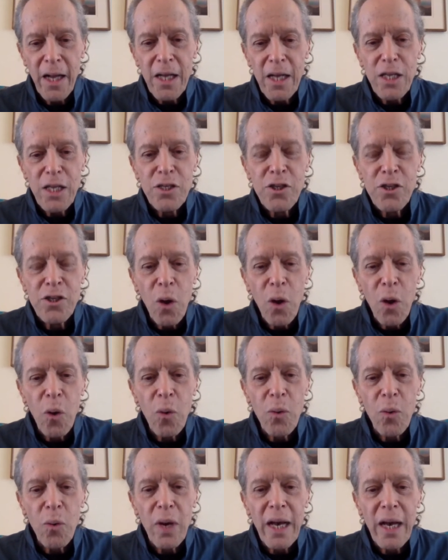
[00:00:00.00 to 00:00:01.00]

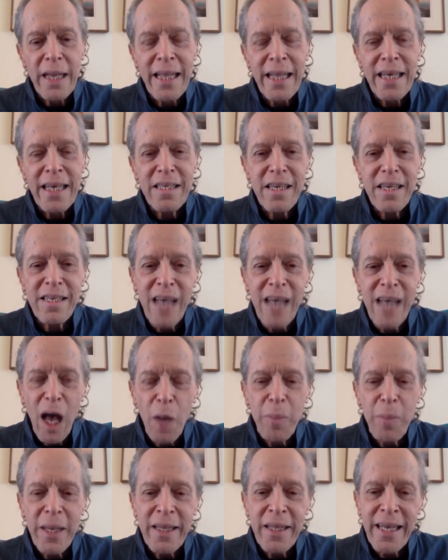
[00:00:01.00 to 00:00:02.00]
So this is
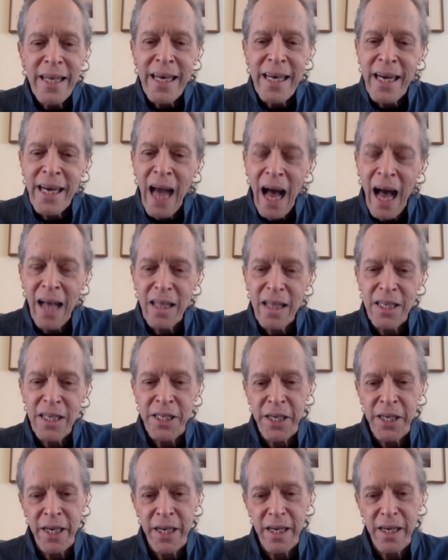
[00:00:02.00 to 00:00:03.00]
helping the
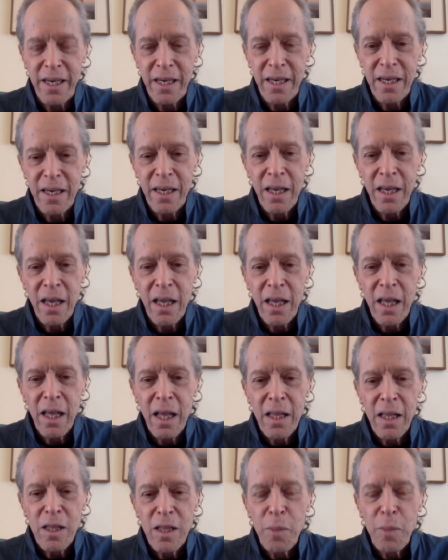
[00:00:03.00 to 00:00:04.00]
ecology,
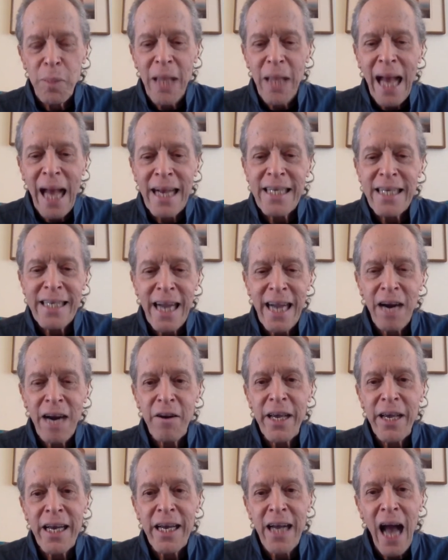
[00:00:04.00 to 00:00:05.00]
the
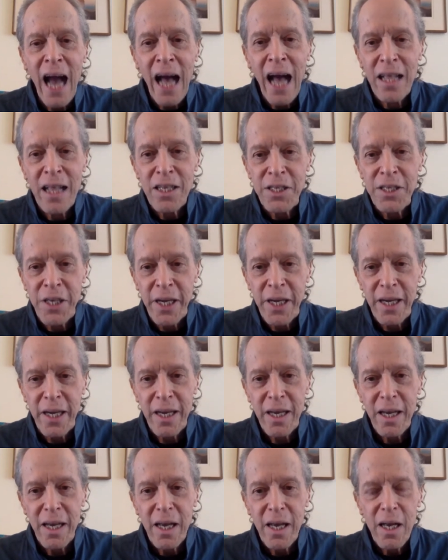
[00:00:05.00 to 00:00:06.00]
planetary ecology,
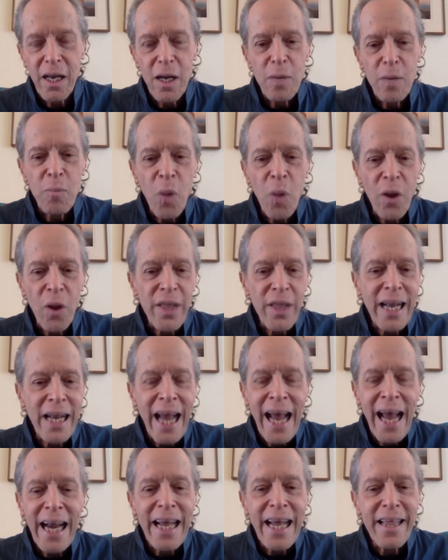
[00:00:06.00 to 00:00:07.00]
more than
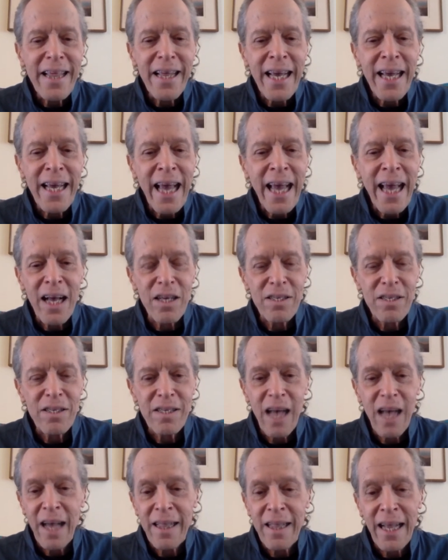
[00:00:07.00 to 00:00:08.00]
anything else
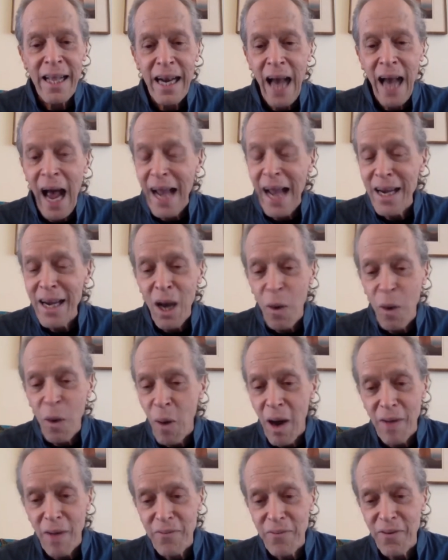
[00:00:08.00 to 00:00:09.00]
that I know
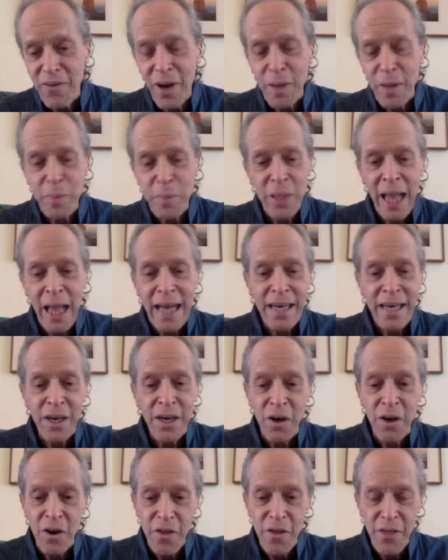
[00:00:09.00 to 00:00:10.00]
of on planet
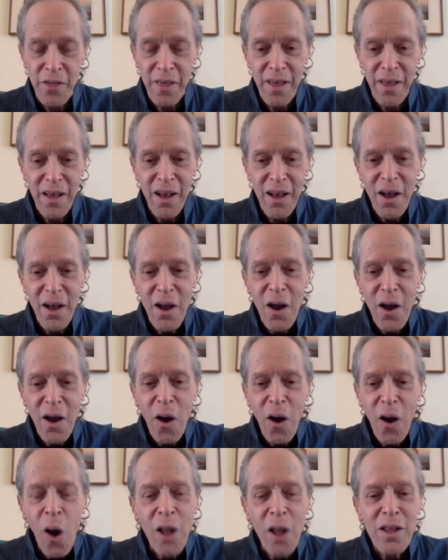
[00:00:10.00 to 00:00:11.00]
Earth.
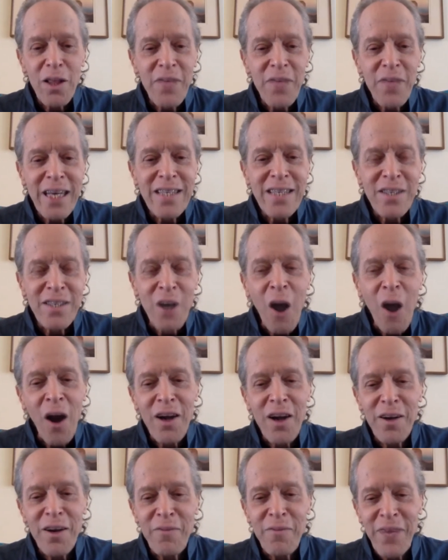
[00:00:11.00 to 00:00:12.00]
All of these
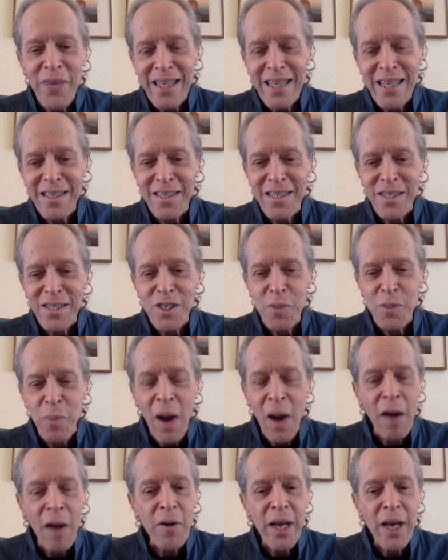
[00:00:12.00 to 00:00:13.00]
Garden of Edens
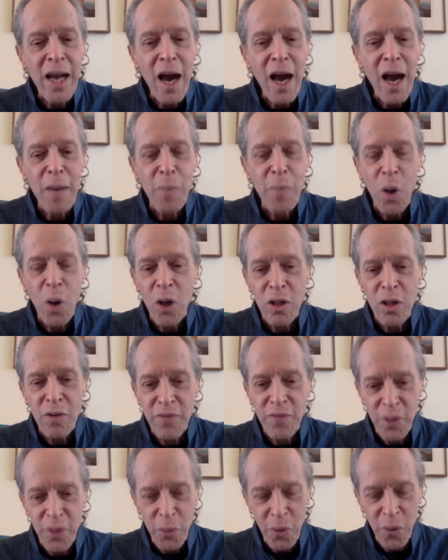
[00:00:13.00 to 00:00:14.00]
sprouting up all
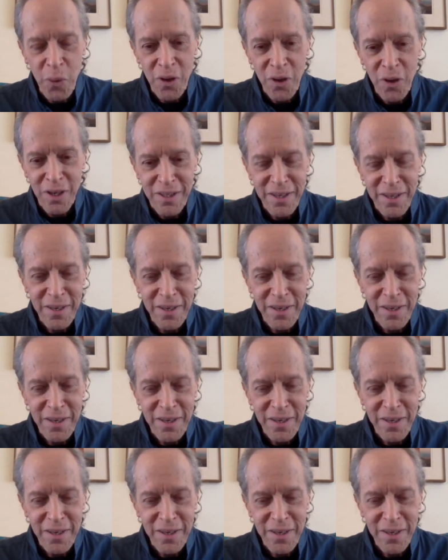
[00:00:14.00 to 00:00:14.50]
over the world.